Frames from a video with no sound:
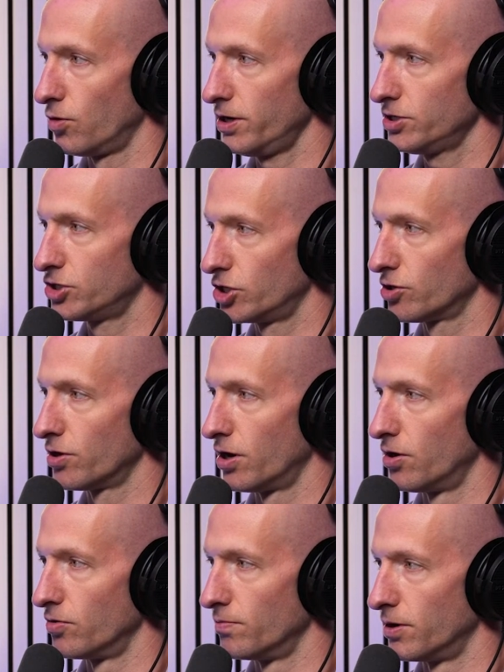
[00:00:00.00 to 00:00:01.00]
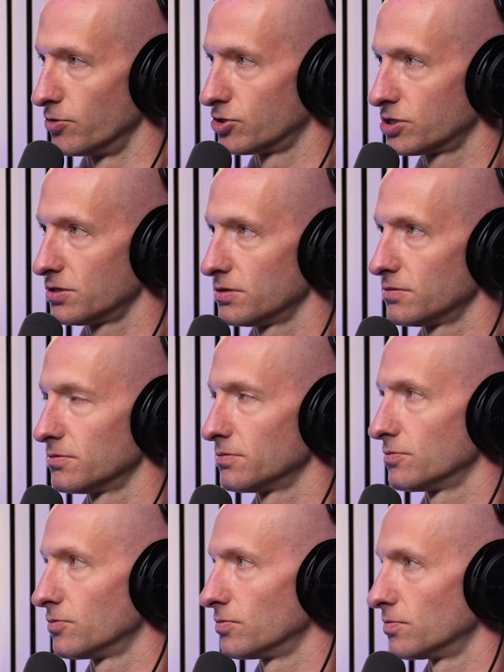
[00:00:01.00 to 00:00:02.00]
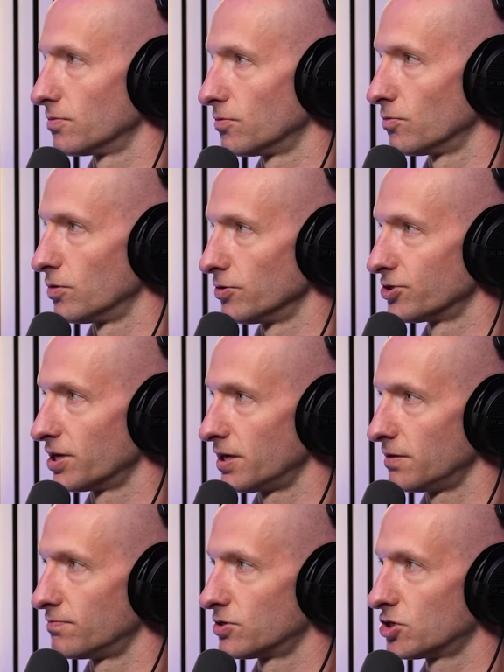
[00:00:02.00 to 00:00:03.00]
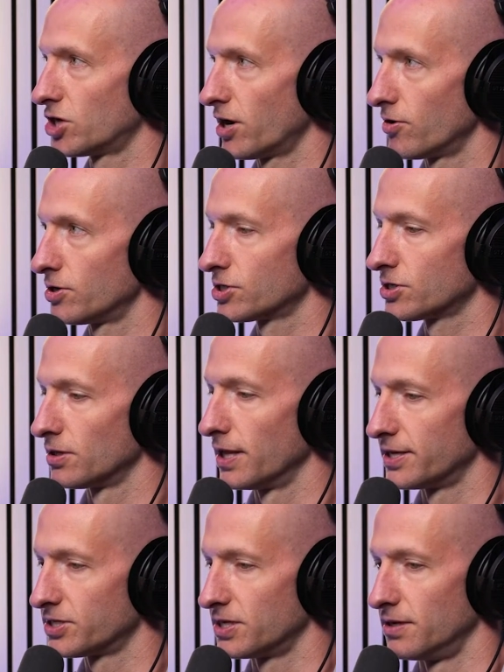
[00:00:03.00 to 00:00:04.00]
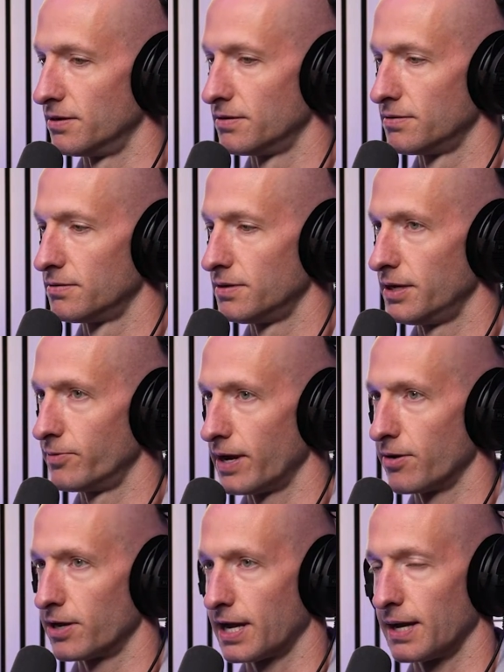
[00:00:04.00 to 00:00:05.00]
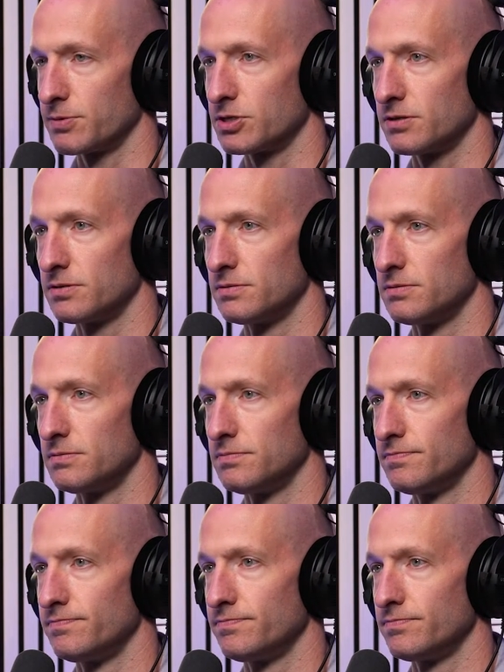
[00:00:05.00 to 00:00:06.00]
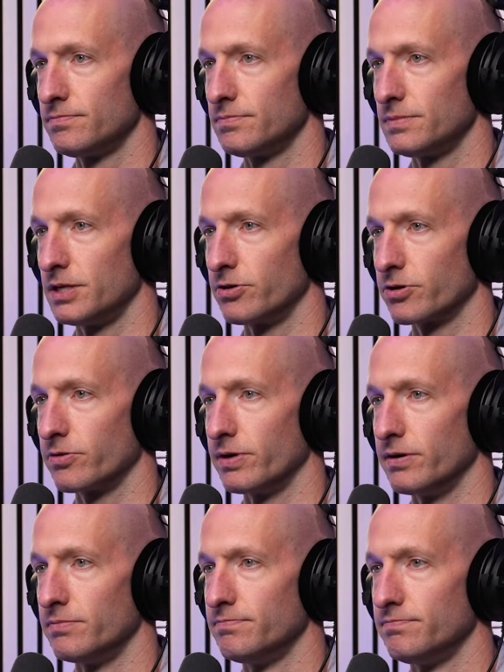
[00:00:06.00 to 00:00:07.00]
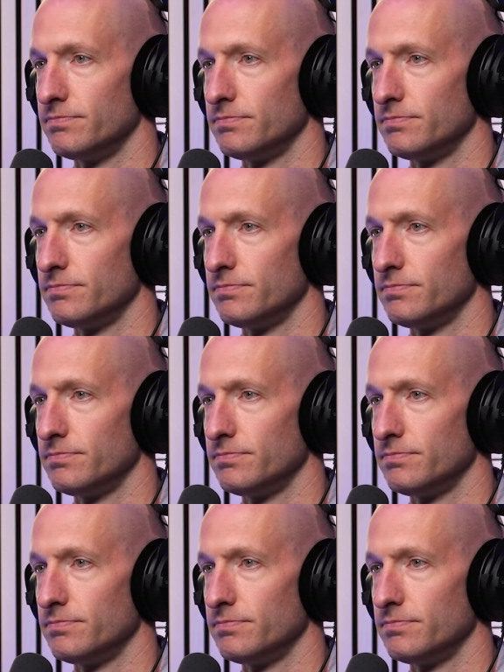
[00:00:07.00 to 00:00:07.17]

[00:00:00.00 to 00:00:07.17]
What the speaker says: what is your own most, we'll say, cherished lesson in reality capture in your career?